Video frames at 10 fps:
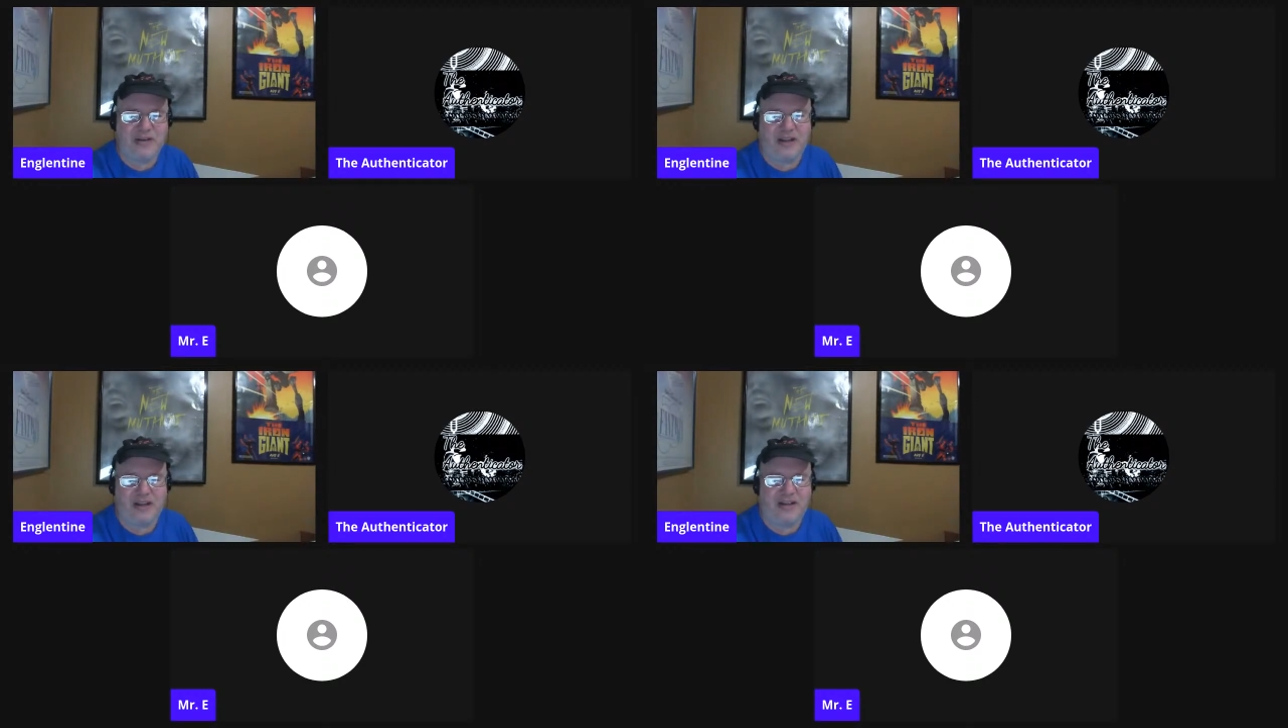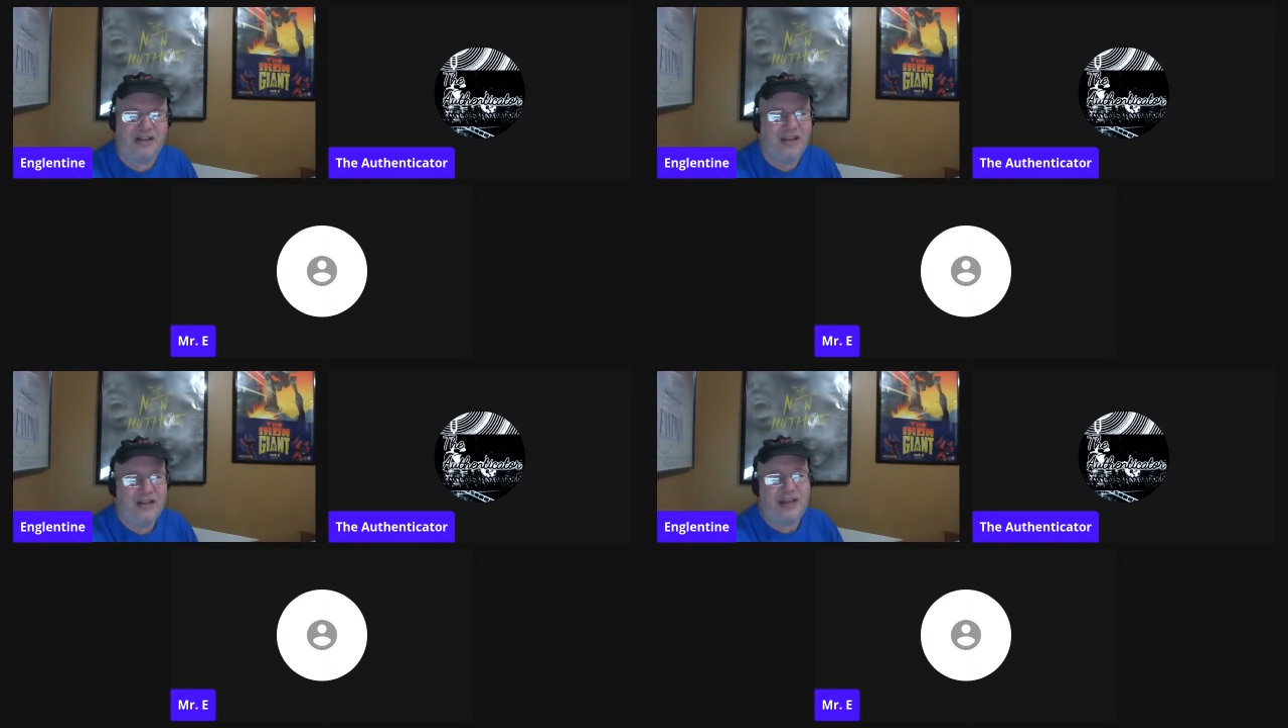Now
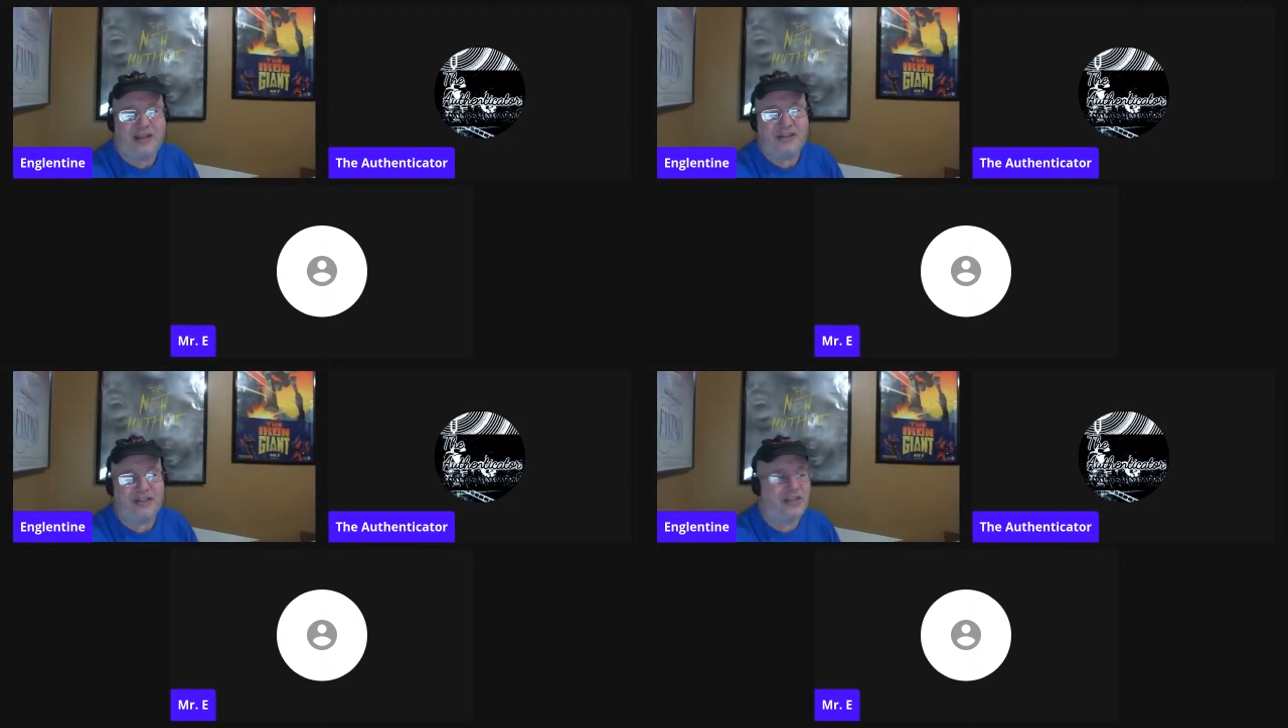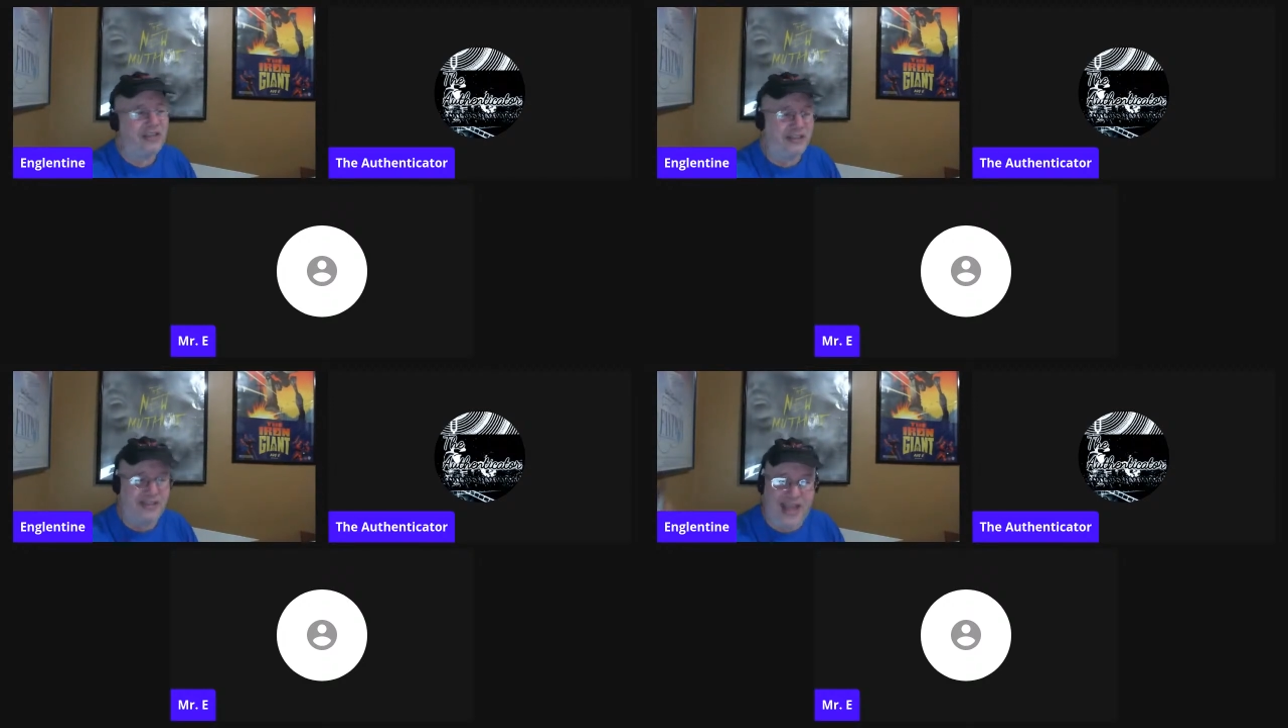you could
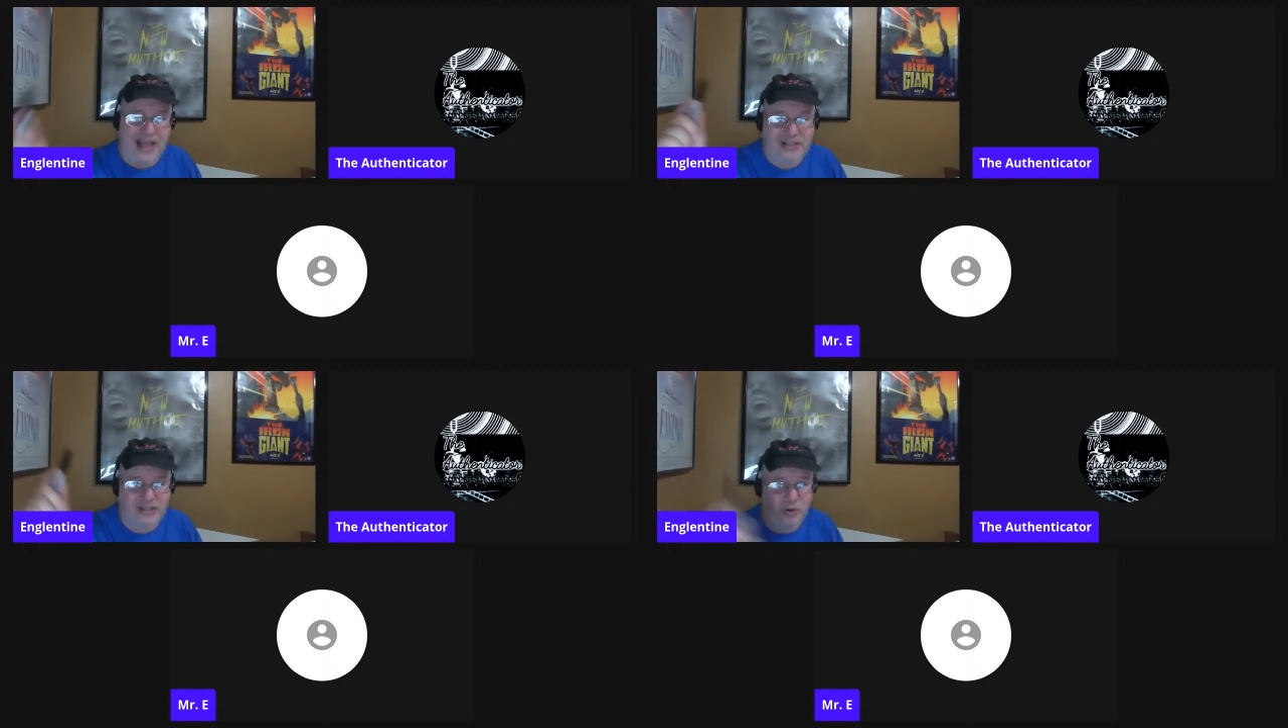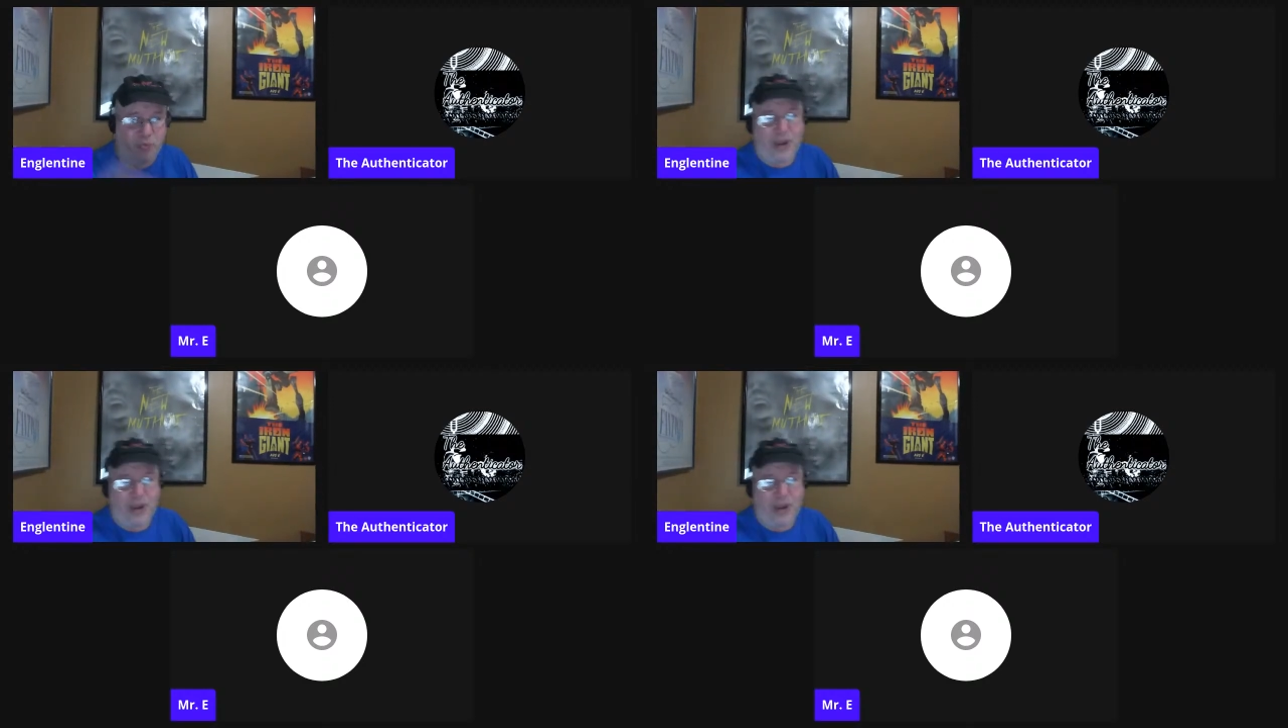think that the asses are